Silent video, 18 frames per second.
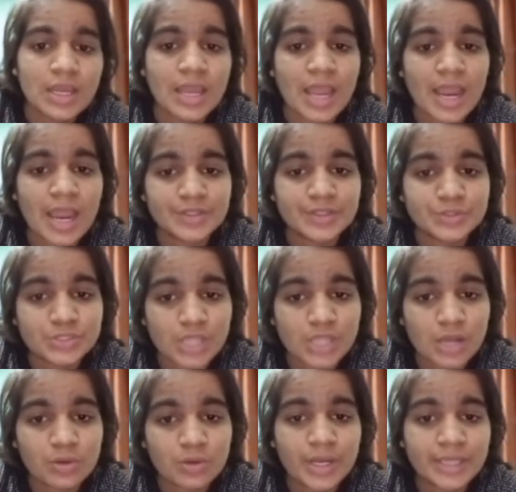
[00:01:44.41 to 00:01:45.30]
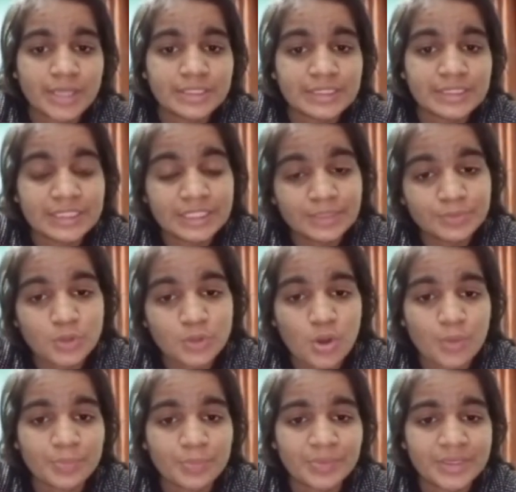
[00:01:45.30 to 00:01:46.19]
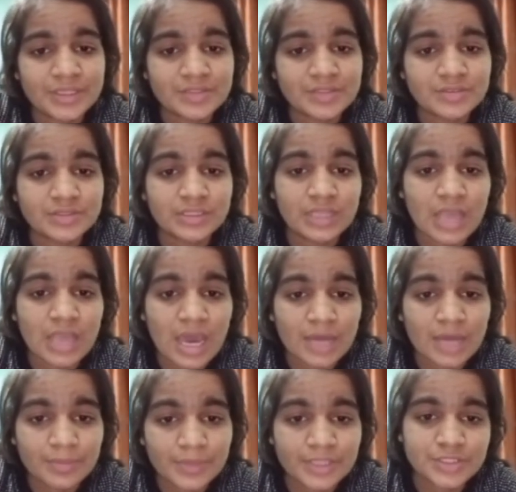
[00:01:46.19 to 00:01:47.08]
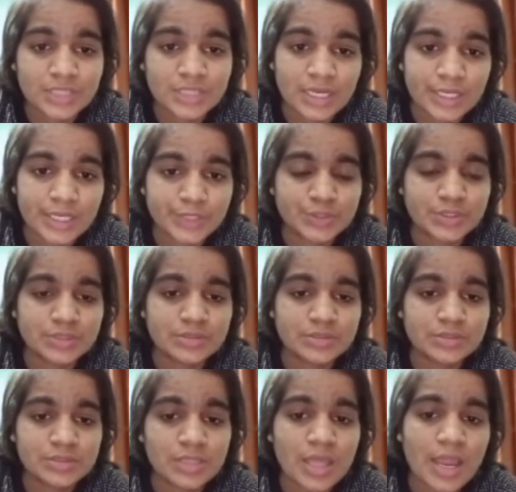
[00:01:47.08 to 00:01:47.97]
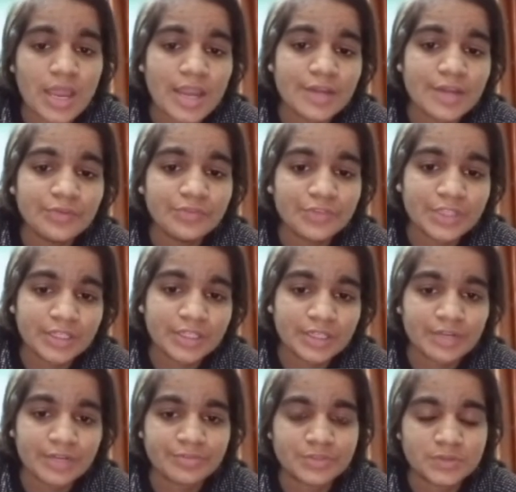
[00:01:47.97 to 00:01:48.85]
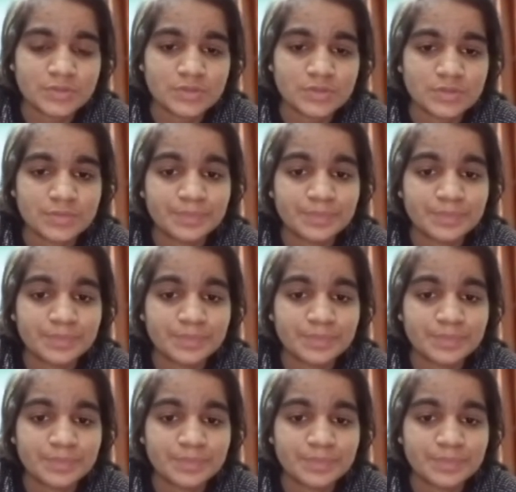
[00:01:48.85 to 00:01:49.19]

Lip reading: and shallow and deep copies, garbage collections, and weak references